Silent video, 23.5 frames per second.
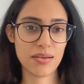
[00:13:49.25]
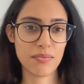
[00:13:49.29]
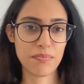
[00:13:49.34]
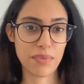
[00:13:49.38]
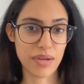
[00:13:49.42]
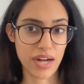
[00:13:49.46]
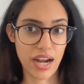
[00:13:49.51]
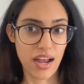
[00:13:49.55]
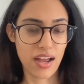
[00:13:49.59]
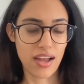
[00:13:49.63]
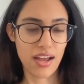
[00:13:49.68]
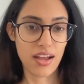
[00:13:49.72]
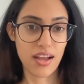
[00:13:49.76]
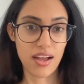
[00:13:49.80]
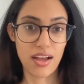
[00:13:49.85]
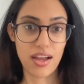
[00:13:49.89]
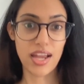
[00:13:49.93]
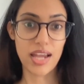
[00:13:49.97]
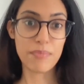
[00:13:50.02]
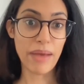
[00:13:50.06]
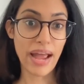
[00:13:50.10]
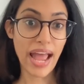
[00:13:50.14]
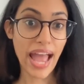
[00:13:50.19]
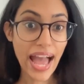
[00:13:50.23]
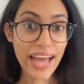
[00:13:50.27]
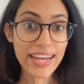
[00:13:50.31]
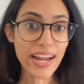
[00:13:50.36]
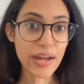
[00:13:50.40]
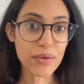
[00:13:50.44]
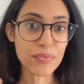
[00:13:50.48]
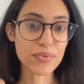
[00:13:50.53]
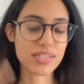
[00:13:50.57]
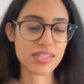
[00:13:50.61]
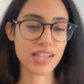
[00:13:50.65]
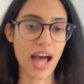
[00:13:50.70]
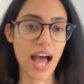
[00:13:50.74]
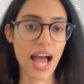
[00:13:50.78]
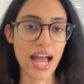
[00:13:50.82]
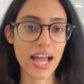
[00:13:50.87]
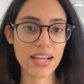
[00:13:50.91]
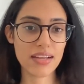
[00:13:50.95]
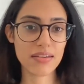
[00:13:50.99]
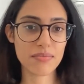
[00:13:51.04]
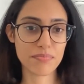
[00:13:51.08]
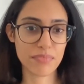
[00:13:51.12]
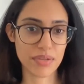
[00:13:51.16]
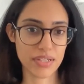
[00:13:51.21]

But in my head, I was that.